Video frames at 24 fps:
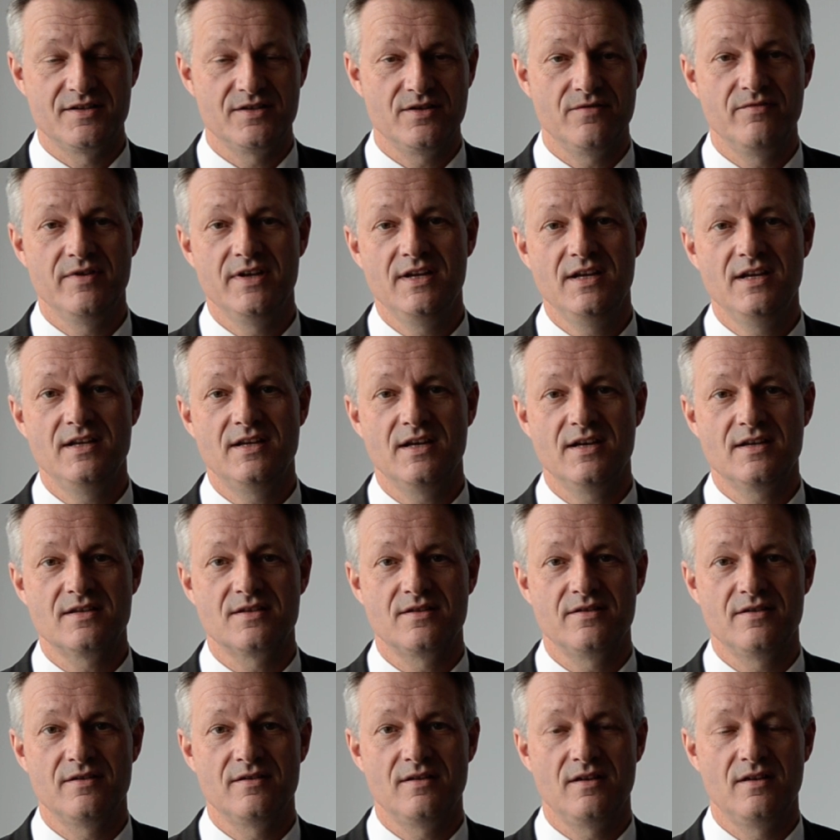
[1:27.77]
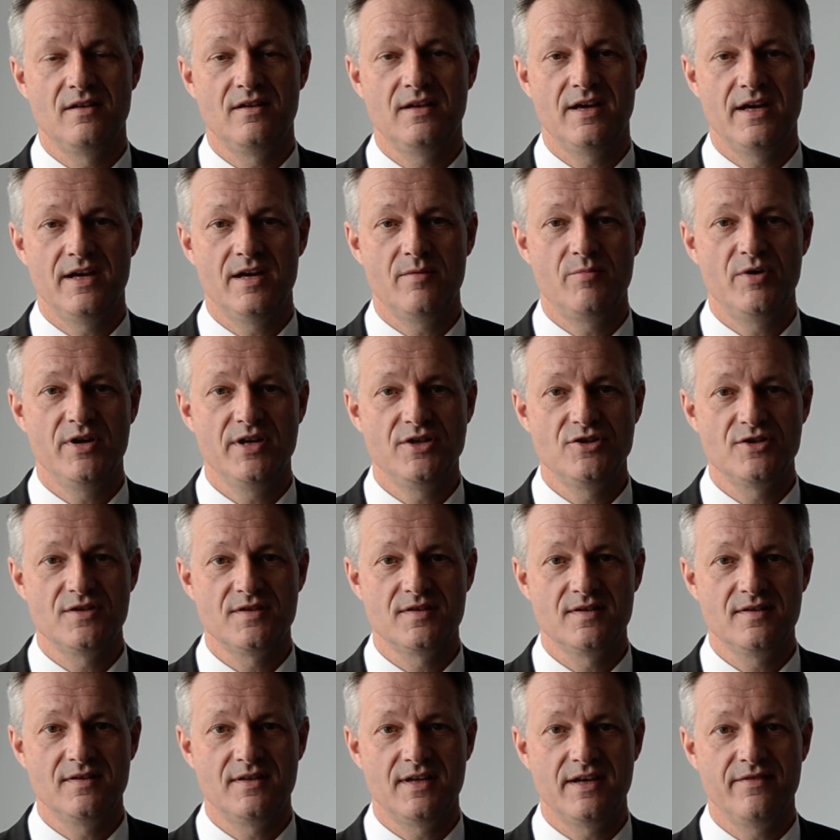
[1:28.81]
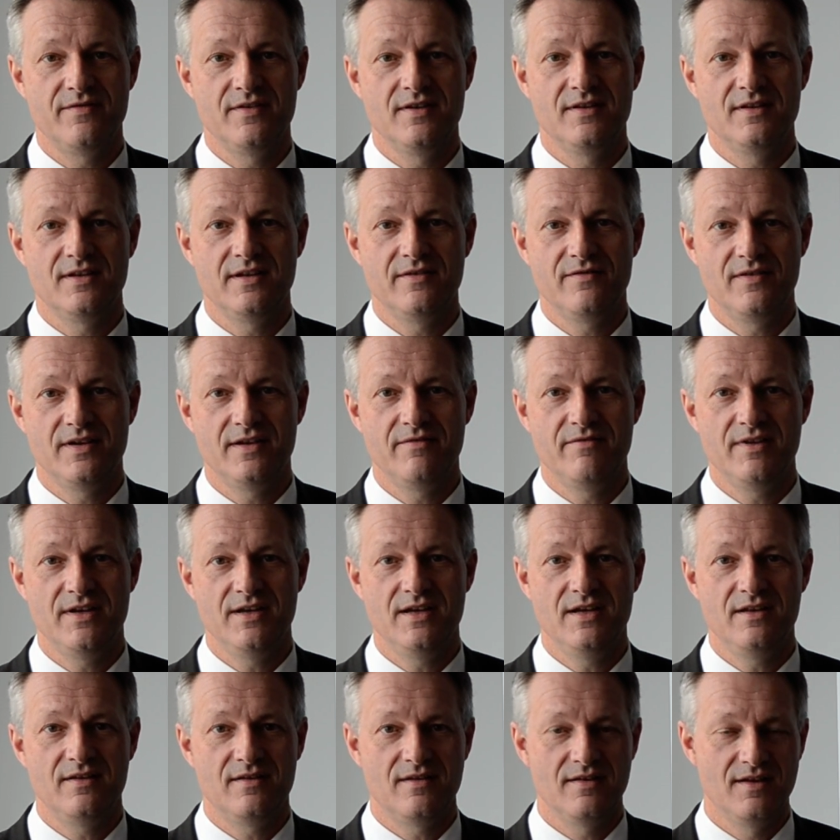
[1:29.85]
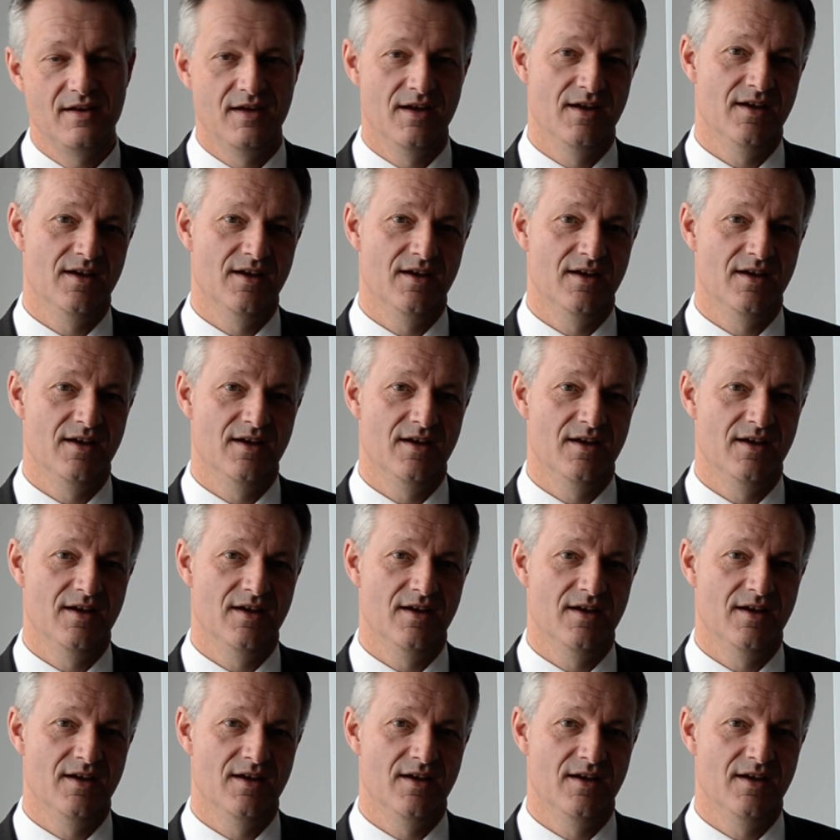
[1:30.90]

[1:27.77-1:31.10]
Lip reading: so we need external air bridges, and definitely we need,